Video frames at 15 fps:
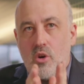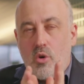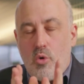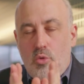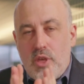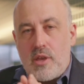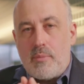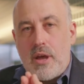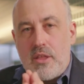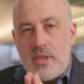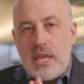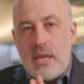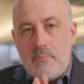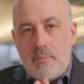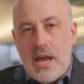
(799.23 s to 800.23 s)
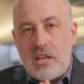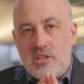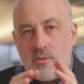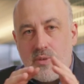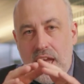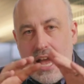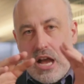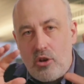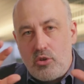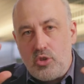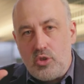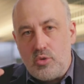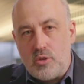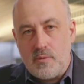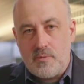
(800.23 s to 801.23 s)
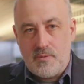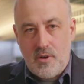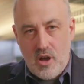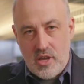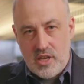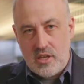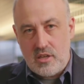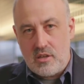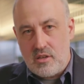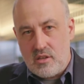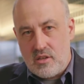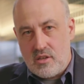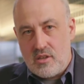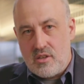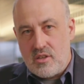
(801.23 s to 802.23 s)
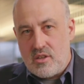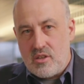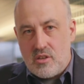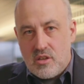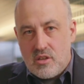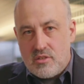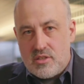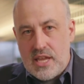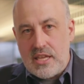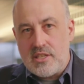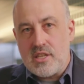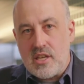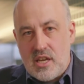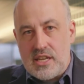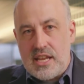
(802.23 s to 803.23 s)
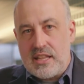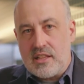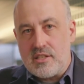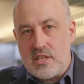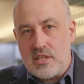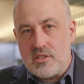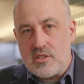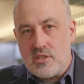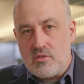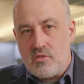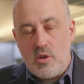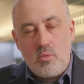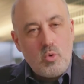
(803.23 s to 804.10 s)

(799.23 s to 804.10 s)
or think about the impact of how you define data and analytics, right?